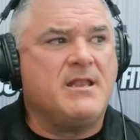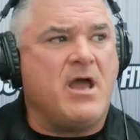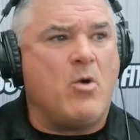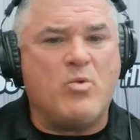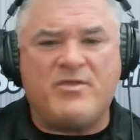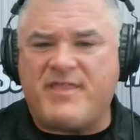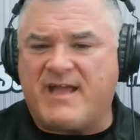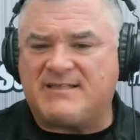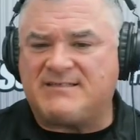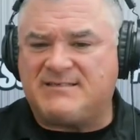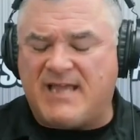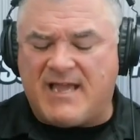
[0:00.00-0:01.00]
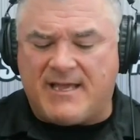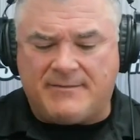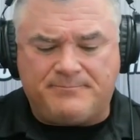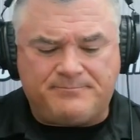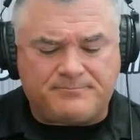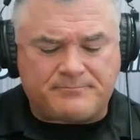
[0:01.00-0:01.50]
Now, with that
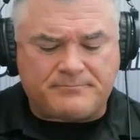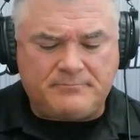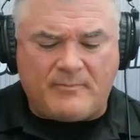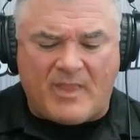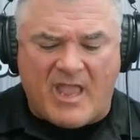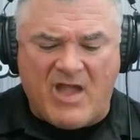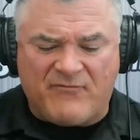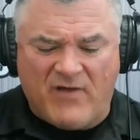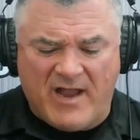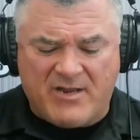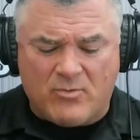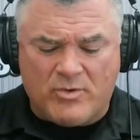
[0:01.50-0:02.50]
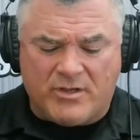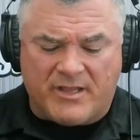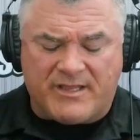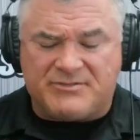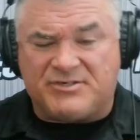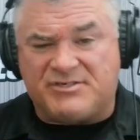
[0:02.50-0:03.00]
said, I find it real
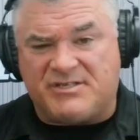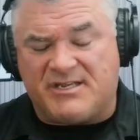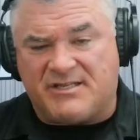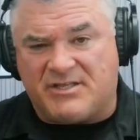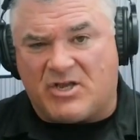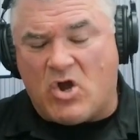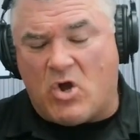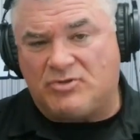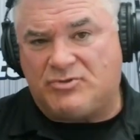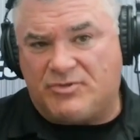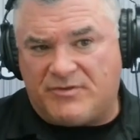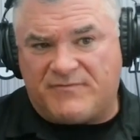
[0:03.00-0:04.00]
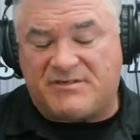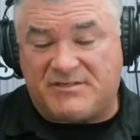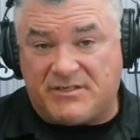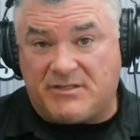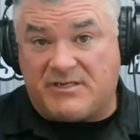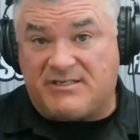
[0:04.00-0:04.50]
interesting in the culture of the
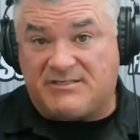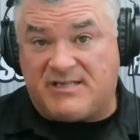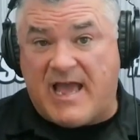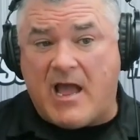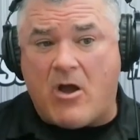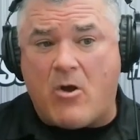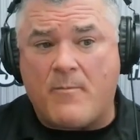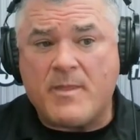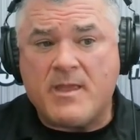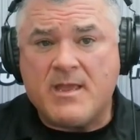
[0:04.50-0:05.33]
facilities now